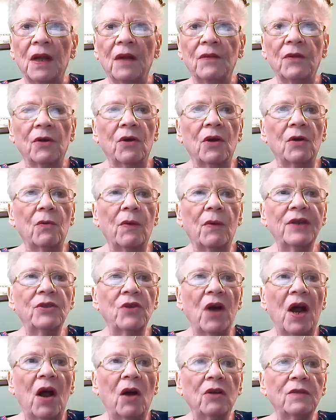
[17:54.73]
They're going to raise
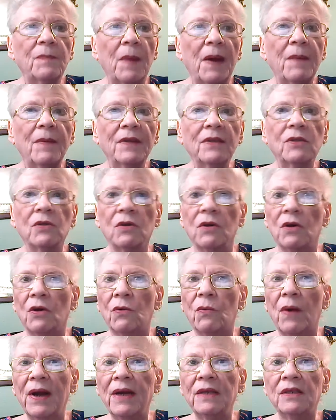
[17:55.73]
your house payments. They're going to
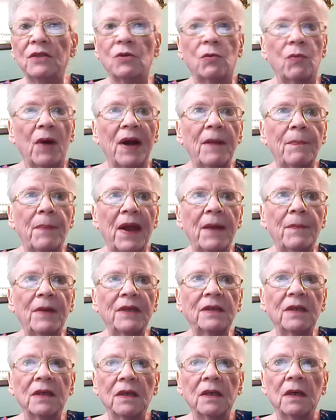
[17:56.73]
raise the rent
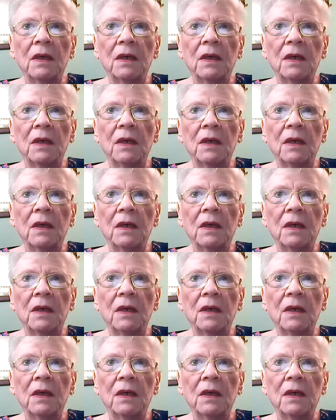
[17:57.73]
payments.